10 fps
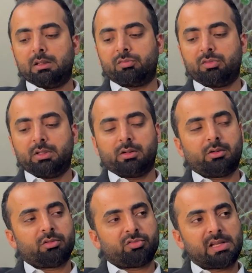if they
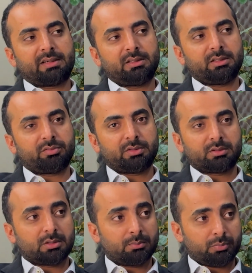are selecting different
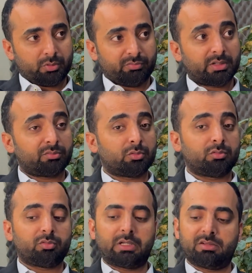component, what
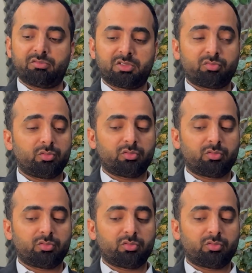and which